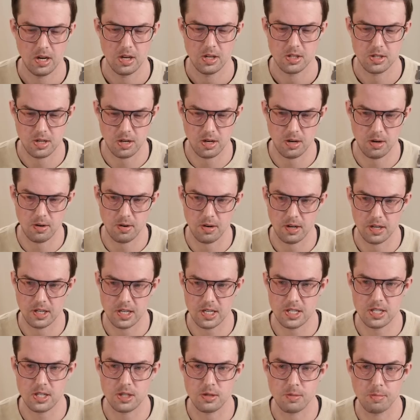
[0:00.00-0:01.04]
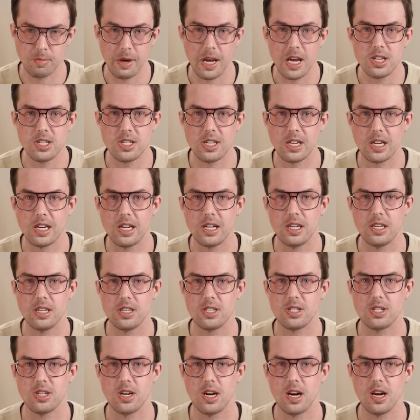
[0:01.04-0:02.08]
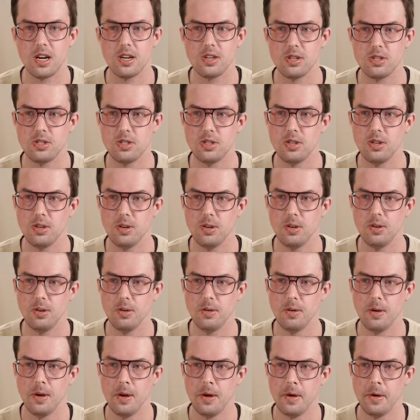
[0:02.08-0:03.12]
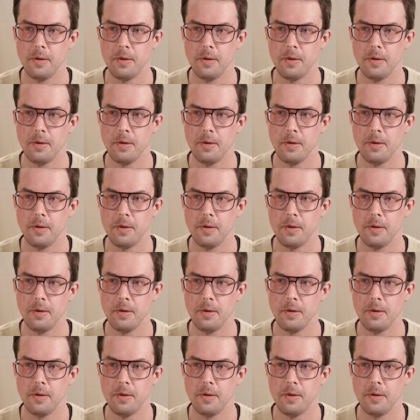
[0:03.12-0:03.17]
So this is basically designed to